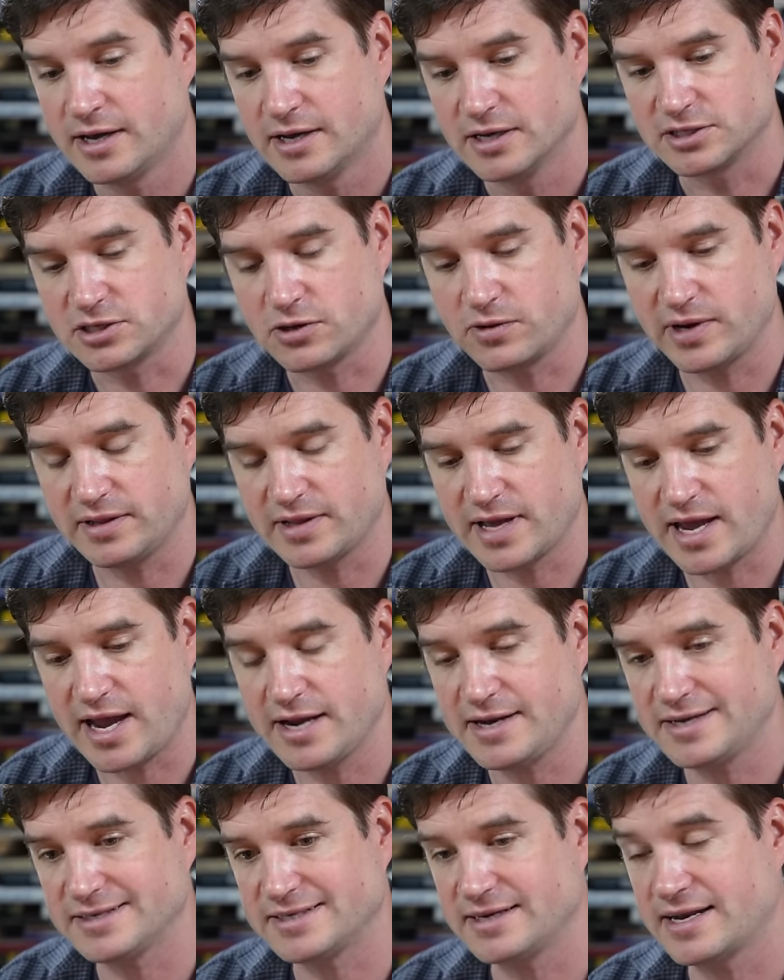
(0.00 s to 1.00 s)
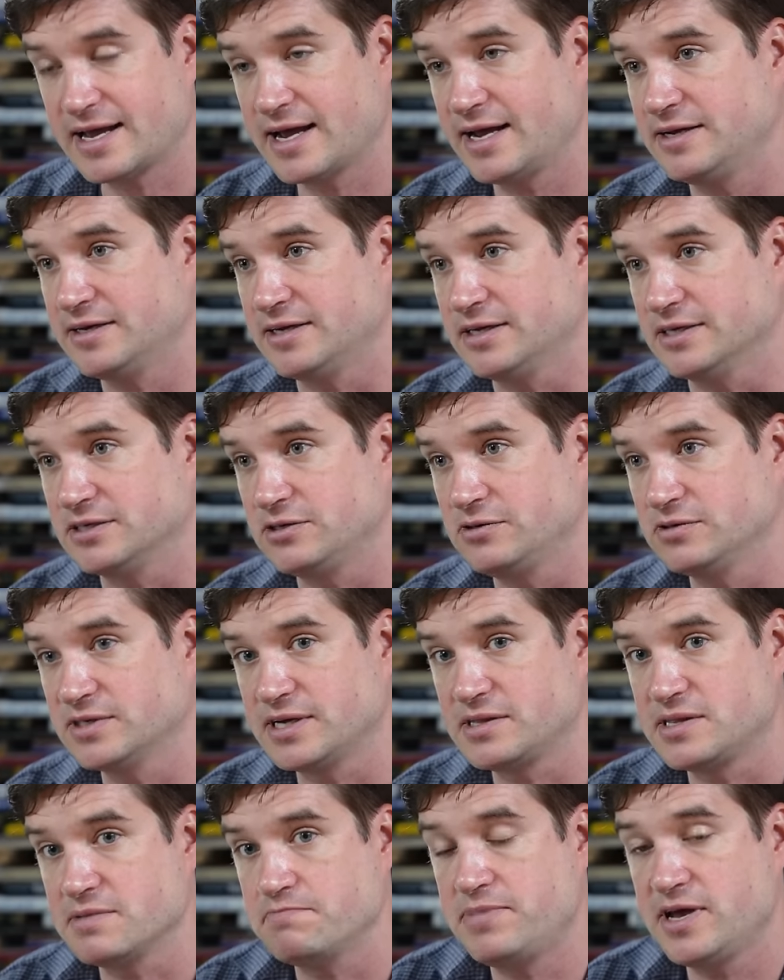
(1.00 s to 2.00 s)
So in the 80s and 90s, who's
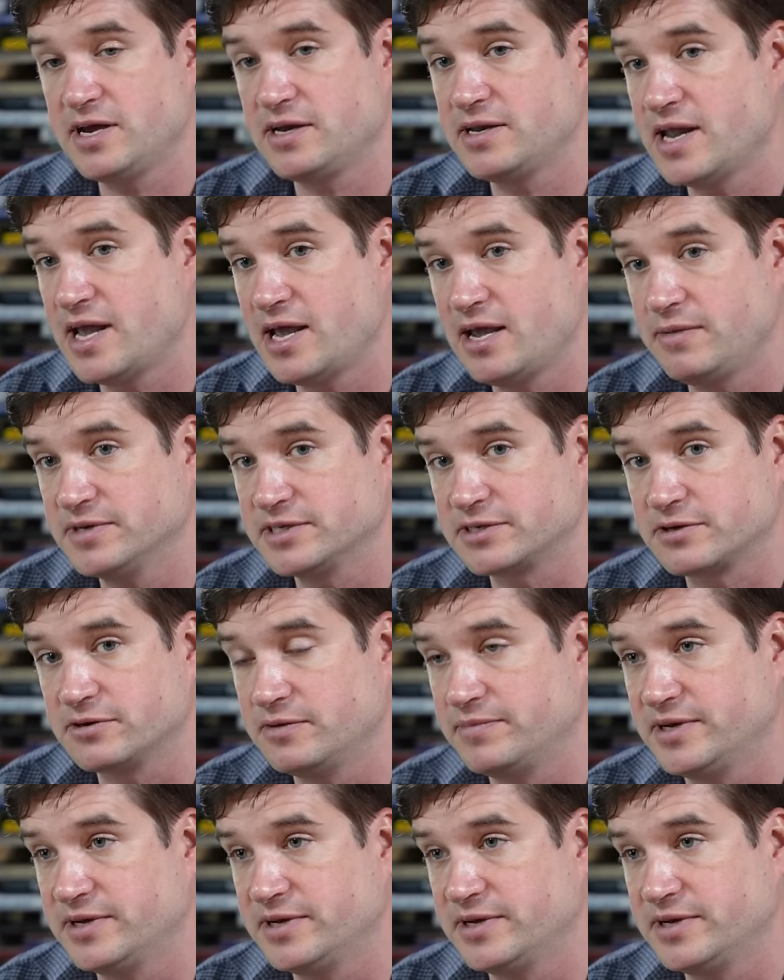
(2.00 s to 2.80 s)
like the big name is going